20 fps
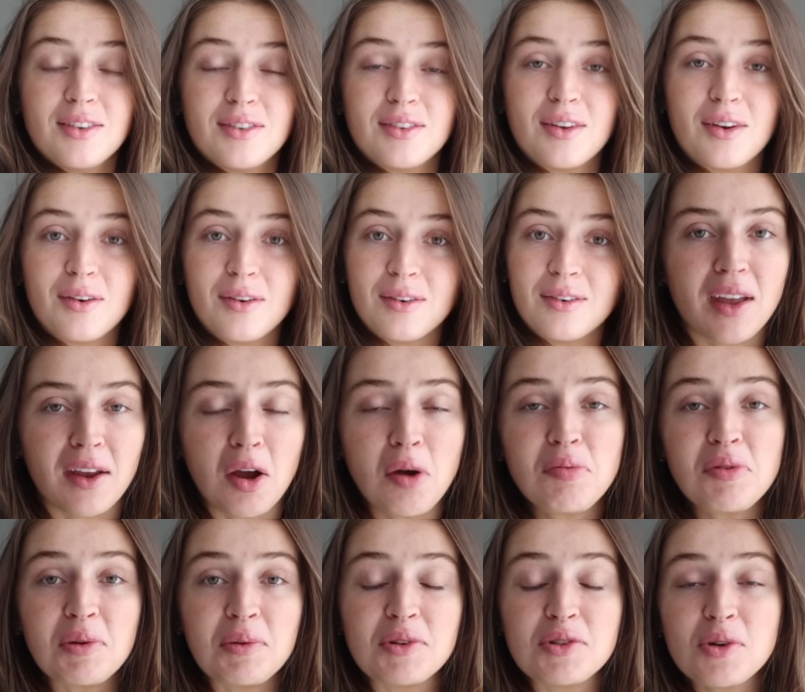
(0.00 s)
So I
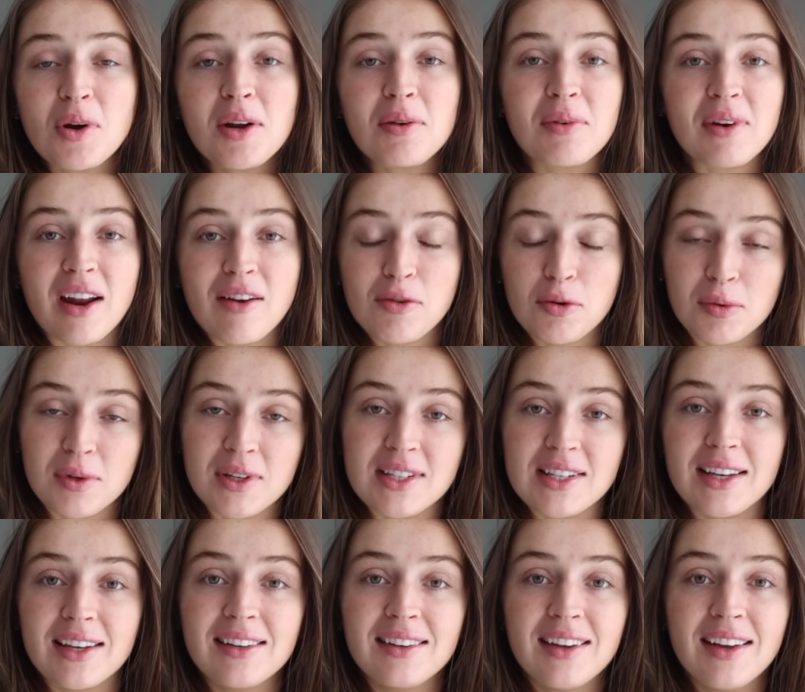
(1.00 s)
hope you enjoyed whatever we
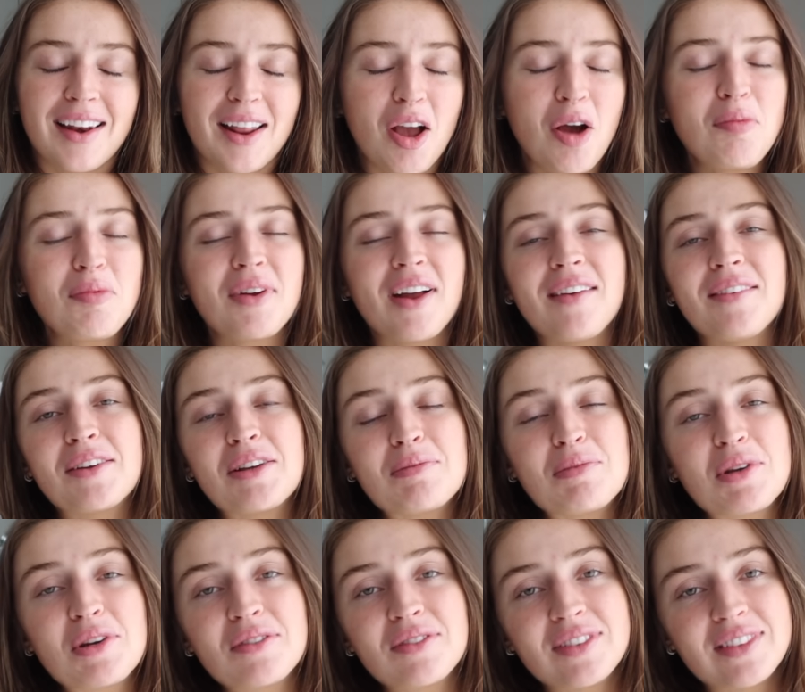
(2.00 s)
did. And I hope you're having a
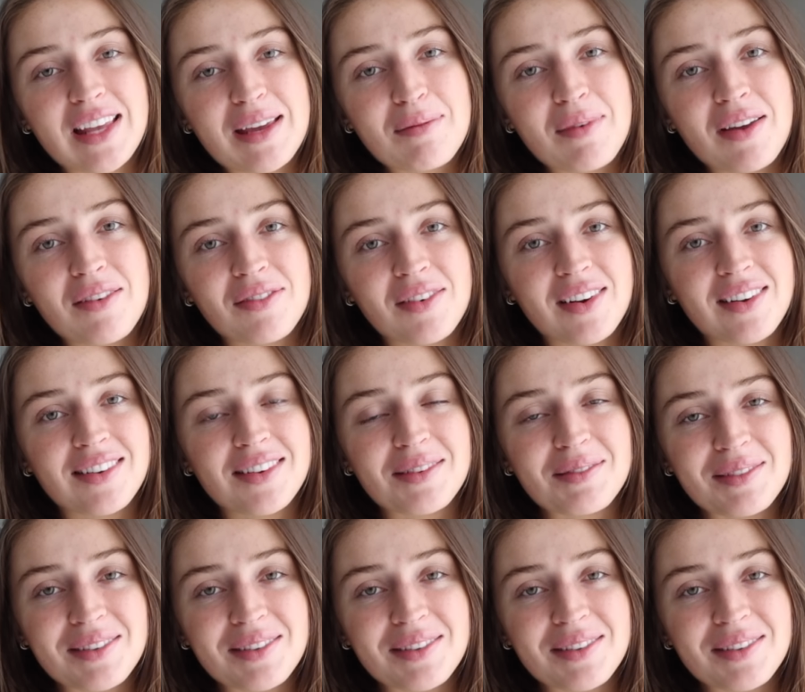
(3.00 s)
beautiful day, my friends.